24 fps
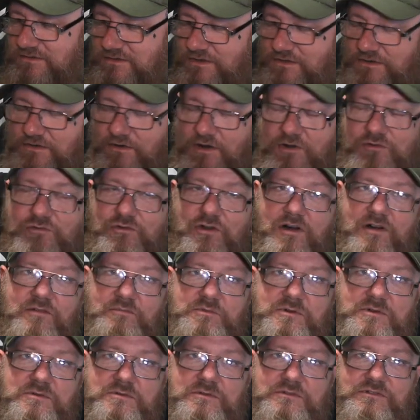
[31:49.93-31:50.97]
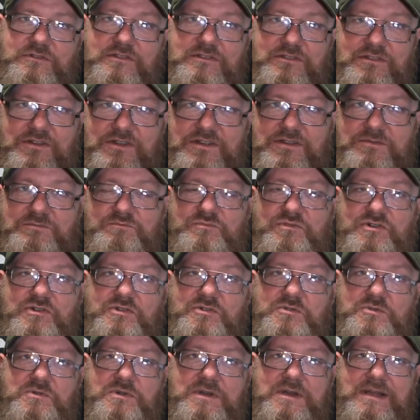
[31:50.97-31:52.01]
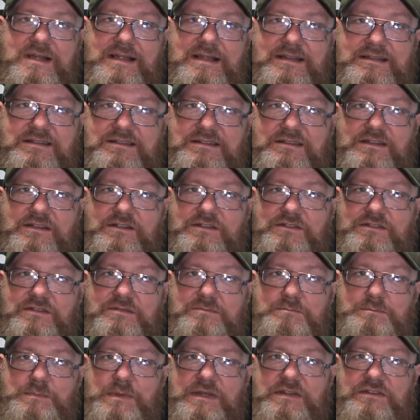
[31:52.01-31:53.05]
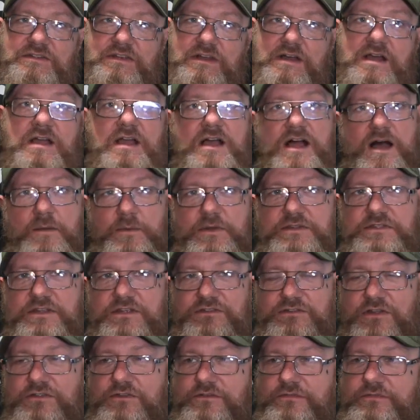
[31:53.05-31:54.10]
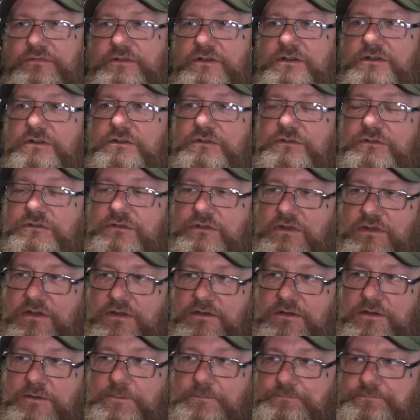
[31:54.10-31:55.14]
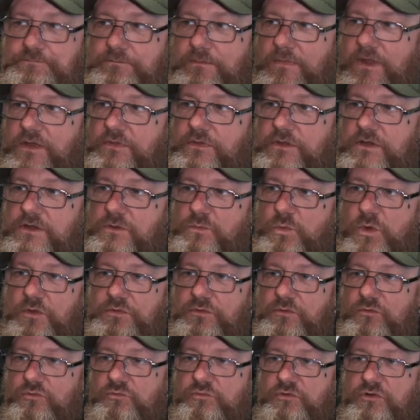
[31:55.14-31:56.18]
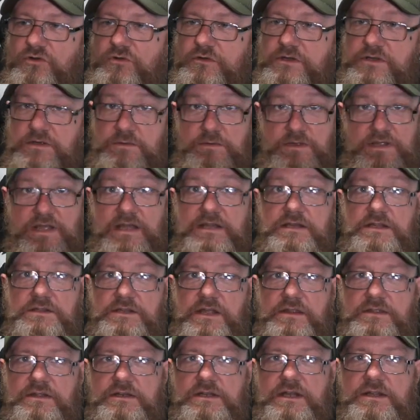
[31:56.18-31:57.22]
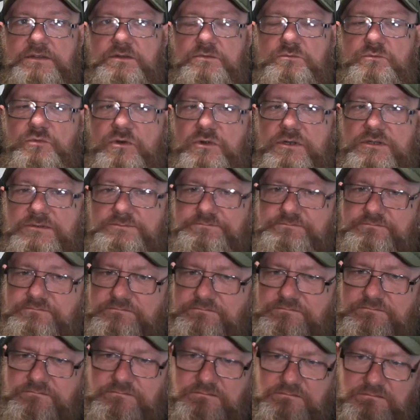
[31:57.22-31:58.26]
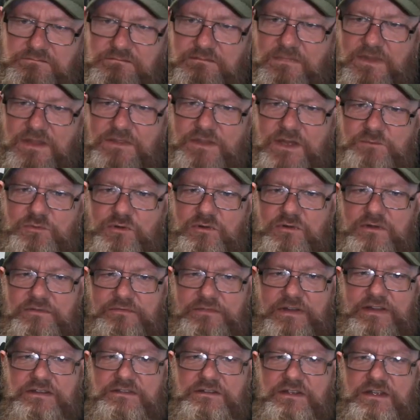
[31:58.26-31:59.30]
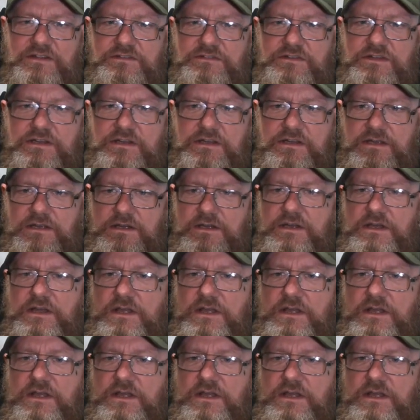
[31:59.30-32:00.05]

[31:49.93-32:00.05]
that there are craft brewers that can brew decent bitter. I mean, these aren't the first. The Wandle Brewery, again, another London brewer, they brew a fantastic